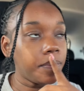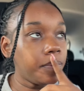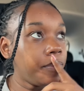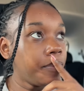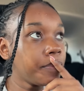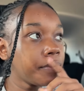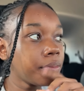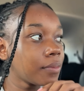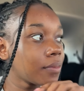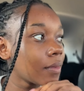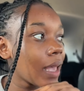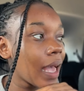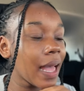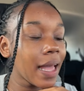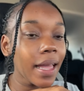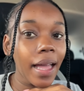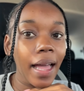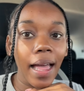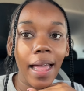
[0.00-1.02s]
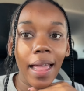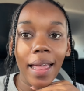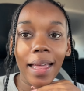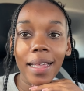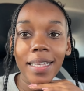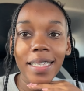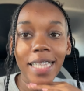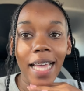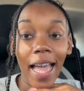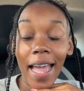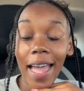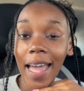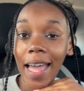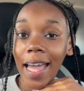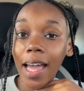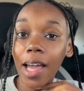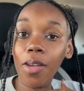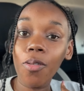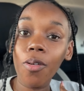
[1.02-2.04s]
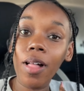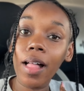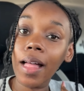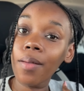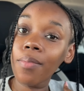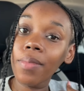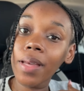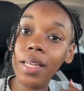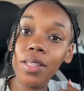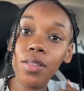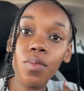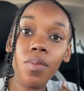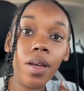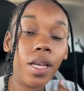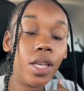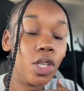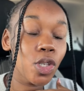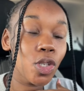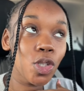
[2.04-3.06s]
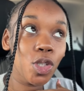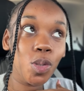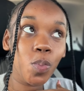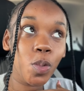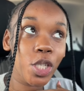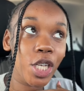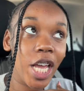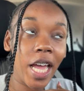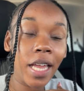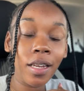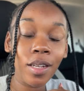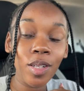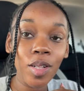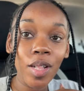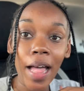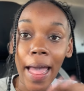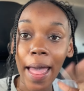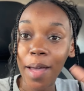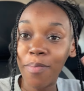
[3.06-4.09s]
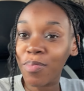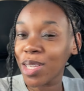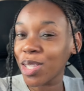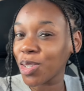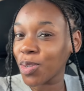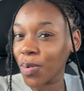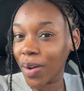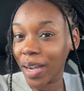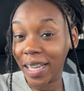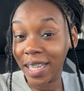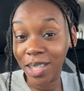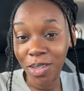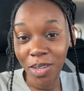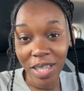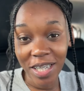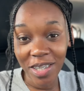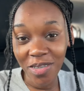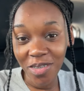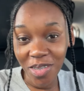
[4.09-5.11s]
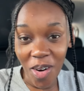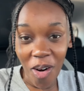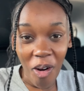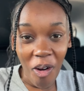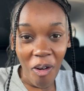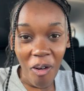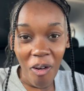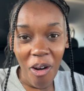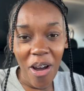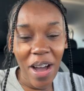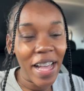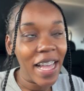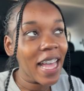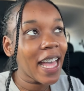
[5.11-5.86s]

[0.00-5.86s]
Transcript: Hi guys, and welcome back to my YouTube channel. Happy 2024.